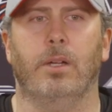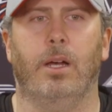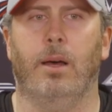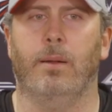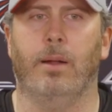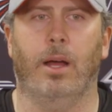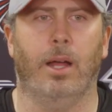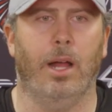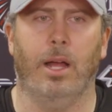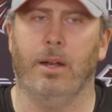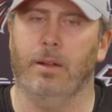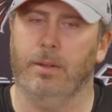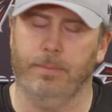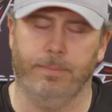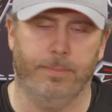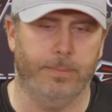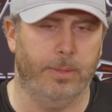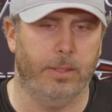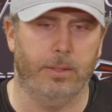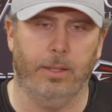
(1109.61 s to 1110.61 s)
I don't, I don't
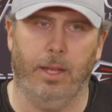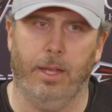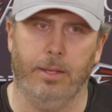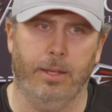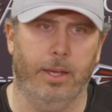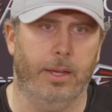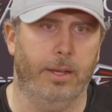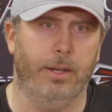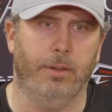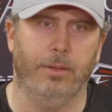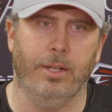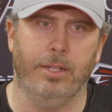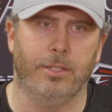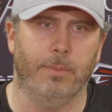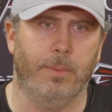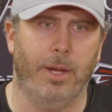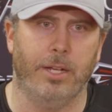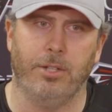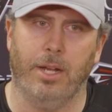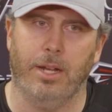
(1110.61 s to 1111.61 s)
I, yeah, I don't need
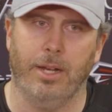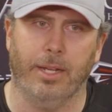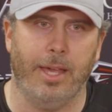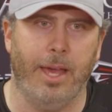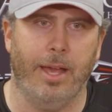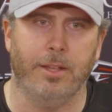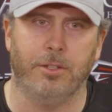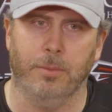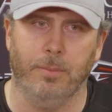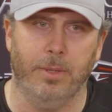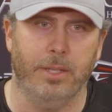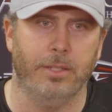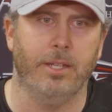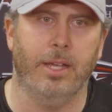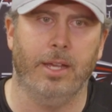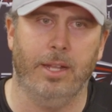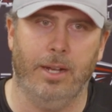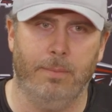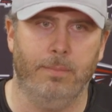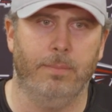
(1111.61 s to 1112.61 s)
somebody trying to cancel me
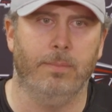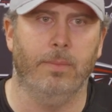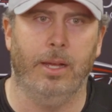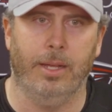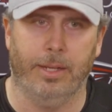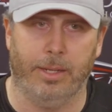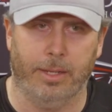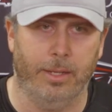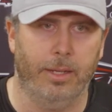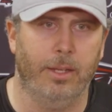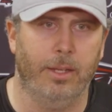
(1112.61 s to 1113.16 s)
saying I'm like